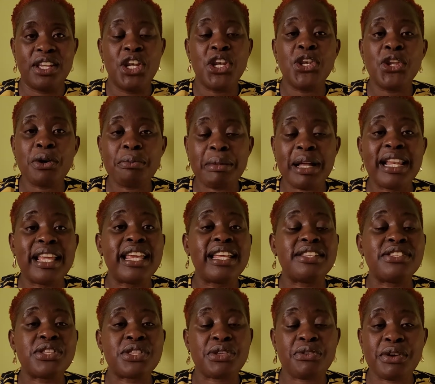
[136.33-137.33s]
Normally
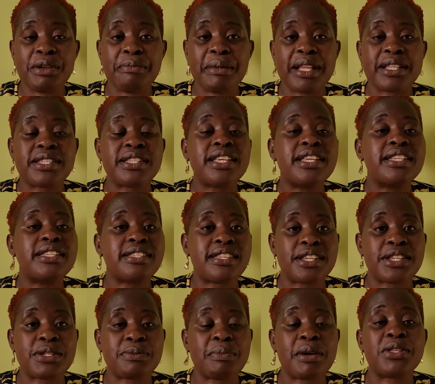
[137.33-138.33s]
it's three months,
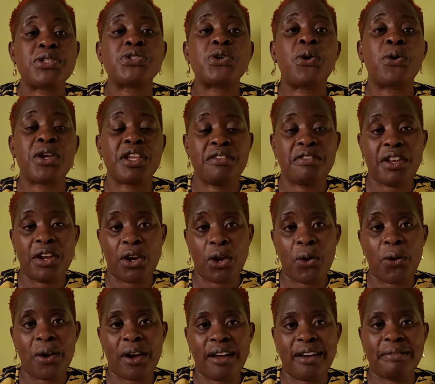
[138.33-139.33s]
six months, or even
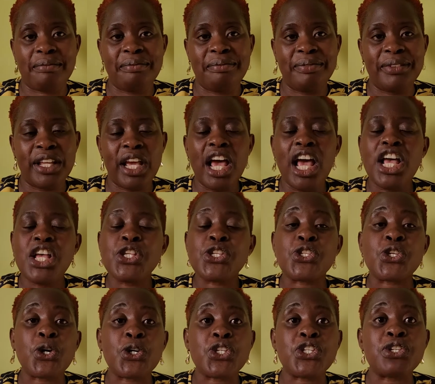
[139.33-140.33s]
longer.
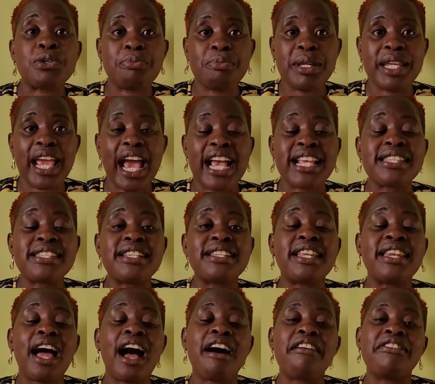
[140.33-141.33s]
So to me, I
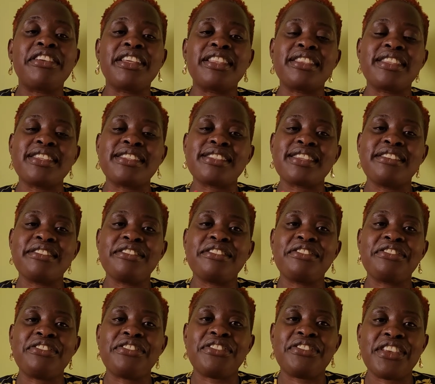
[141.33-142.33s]
started having these
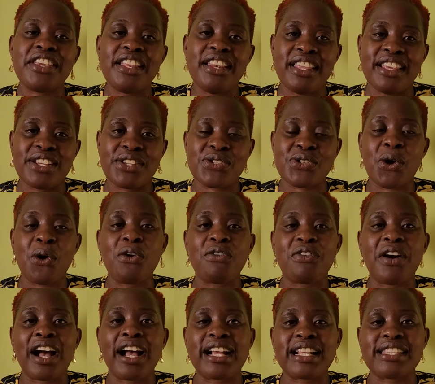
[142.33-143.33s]
feelings of
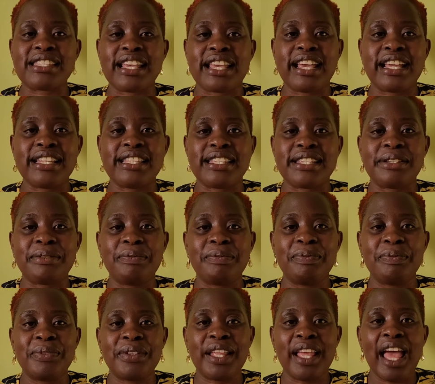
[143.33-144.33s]
anxiety
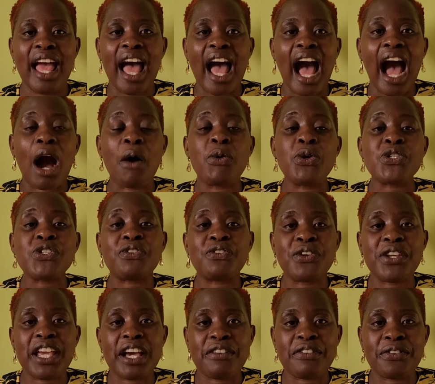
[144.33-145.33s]
I was
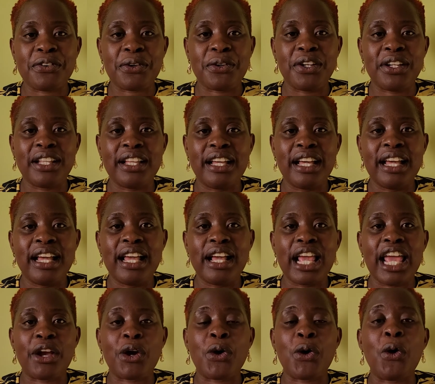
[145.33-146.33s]
fearful,
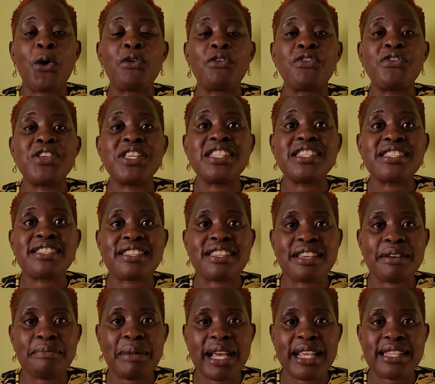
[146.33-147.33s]

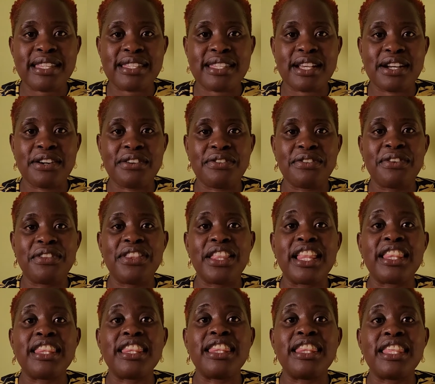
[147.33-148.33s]
convincing myself
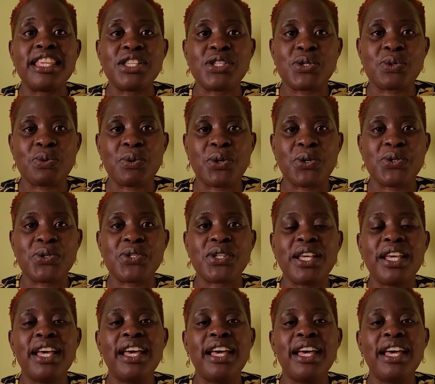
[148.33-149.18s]
that this was